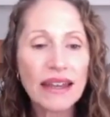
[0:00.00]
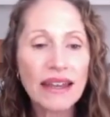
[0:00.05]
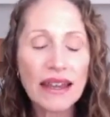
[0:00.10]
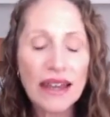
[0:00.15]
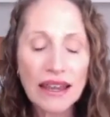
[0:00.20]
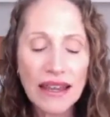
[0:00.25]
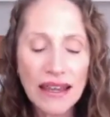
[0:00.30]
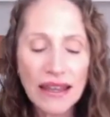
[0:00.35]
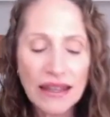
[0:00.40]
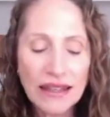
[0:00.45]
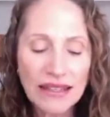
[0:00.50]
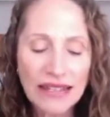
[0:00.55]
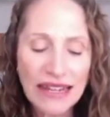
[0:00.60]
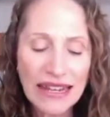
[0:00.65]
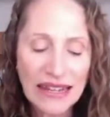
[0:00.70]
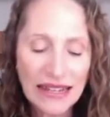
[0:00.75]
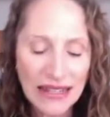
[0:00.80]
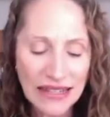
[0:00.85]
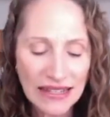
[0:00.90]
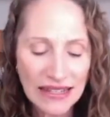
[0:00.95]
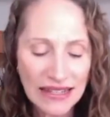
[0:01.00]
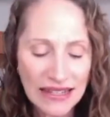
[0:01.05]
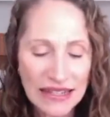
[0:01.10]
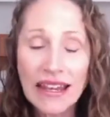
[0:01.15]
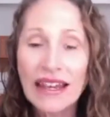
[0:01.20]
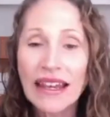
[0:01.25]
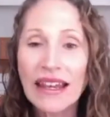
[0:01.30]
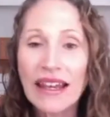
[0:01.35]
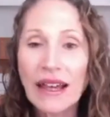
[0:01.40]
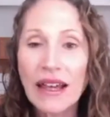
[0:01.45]
it is
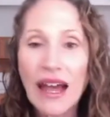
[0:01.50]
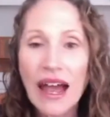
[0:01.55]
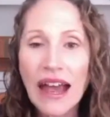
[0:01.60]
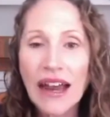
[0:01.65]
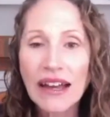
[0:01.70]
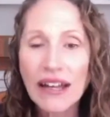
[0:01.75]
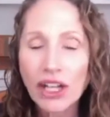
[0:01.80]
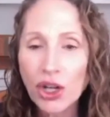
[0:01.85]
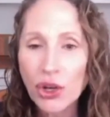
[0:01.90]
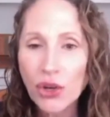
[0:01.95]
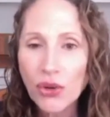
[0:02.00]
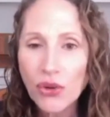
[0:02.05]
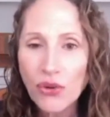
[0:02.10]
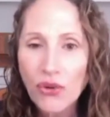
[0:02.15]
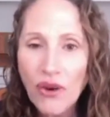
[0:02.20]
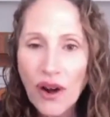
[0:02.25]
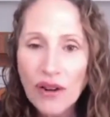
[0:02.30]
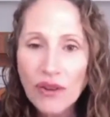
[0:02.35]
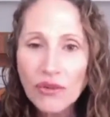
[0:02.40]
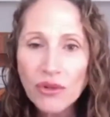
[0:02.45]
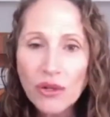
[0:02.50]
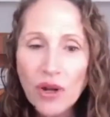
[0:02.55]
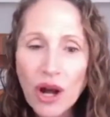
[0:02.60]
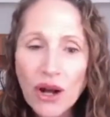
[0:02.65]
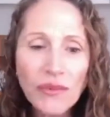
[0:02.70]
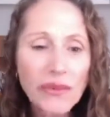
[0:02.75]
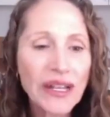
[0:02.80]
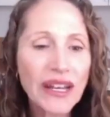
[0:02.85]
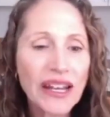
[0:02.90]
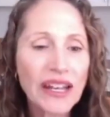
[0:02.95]
an incredible
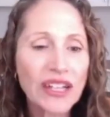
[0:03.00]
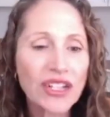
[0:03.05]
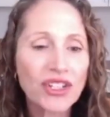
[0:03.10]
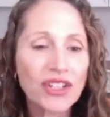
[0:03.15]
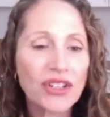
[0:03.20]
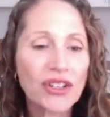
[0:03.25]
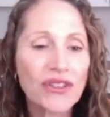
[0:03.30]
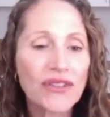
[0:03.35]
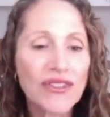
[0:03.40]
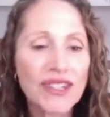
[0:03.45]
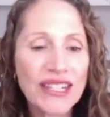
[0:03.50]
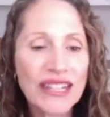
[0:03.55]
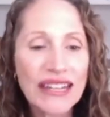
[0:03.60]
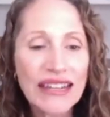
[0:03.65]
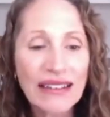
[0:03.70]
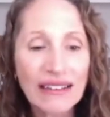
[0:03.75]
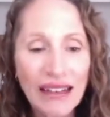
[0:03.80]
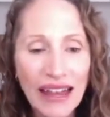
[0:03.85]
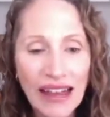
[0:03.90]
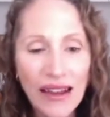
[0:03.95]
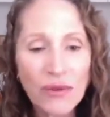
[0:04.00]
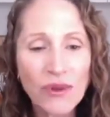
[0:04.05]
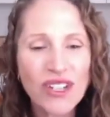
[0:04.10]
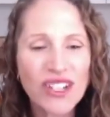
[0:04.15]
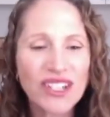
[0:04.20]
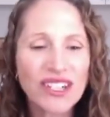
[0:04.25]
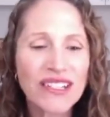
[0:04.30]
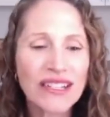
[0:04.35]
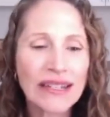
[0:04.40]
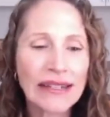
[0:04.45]
combination of CLA,
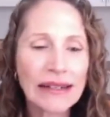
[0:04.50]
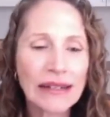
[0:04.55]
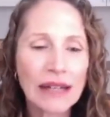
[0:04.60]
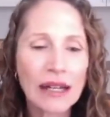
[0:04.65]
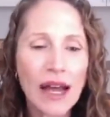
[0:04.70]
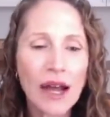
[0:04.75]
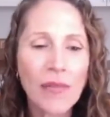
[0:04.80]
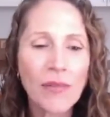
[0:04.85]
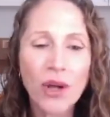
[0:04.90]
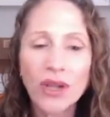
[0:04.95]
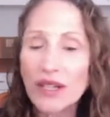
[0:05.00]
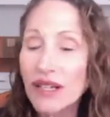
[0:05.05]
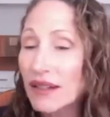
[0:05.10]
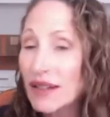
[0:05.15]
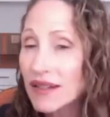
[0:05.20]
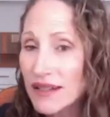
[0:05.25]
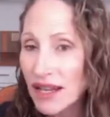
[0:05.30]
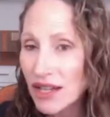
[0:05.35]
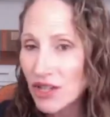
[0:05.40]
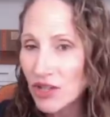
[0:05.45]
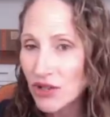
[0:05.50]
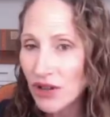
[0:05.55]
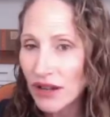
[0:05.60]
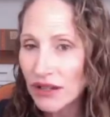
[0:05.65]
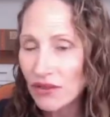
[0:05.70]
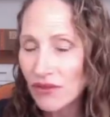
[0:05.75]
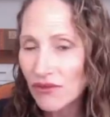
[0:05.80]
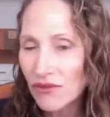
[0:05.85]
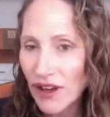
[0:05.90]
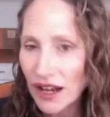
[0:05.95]
which is like a
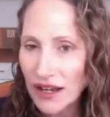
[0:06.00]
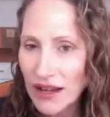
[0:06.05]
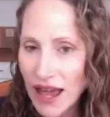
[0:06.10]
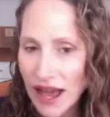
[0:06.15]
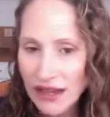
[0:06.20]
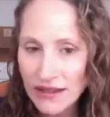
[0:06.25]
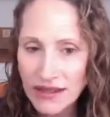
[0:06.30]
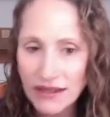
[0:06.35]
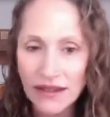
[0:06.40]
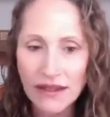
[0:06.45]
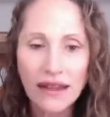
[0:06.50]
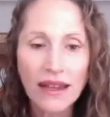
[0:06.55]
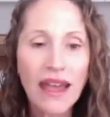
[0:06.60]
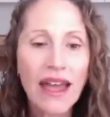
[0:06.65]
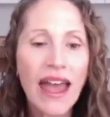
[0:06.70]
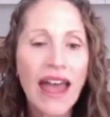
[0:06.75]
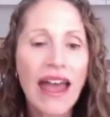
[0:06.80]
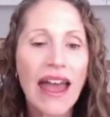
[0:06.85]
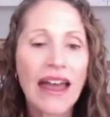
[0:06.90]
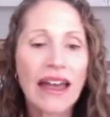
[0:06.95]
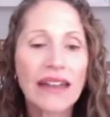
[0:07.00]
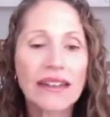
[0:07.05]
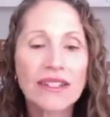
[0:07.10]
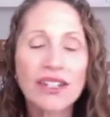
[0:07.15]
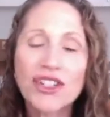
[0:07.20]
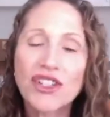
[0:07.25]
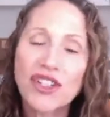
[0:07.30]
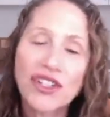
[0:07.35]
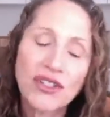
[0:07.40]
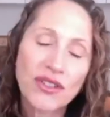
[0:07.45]
polyunsaturated fatty acid,
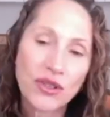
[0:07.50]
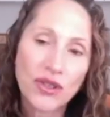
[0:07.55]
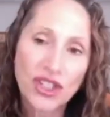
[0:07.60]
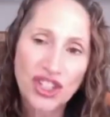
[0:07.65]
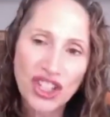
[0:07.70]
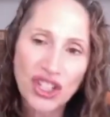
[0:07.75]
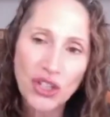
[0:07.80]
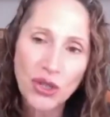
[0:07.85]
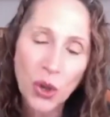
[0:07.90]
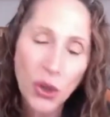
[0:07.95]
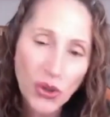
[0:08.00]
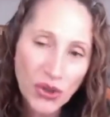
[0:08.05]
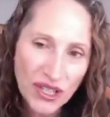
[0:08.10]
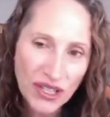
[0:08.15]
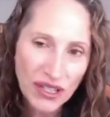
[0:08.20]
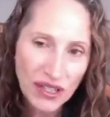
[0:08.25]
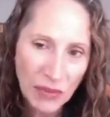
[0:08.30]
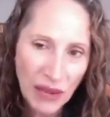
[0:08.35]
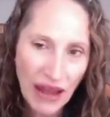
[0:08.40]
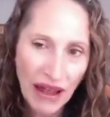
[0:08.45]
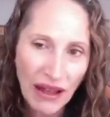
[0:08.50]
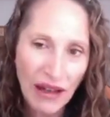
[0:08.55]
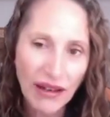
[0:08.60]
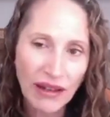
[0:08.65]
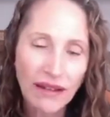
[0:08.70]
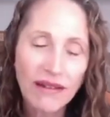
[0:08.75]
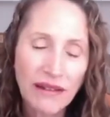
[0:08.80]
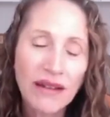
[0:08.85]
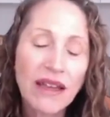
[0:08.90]
and just chitosan powder.